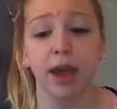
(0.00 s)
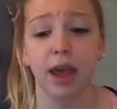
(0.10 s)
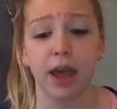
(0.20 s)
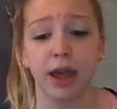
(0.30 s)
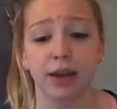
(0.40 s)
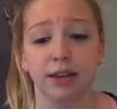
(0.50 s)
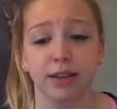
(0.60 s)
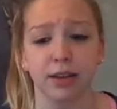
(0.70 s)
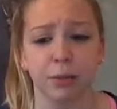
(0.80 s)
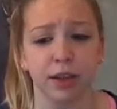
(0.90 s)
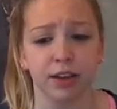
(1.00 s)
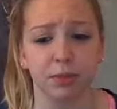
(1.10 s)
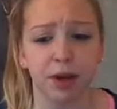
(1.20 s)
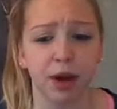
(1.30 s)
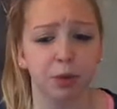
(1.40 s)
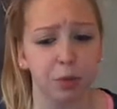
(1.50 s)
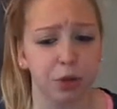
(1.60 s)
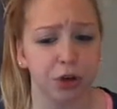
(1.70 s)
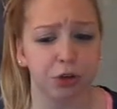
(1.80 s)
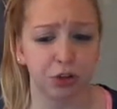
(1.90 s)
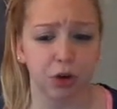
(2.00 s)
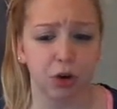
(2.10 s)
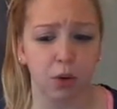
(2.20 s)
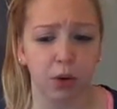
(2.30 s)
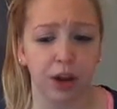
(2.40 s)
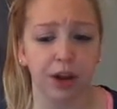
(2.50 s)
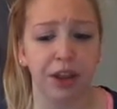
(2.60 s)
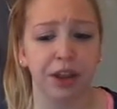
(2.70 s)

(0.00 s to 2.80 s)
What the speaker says: and the placement I was pretty sure on,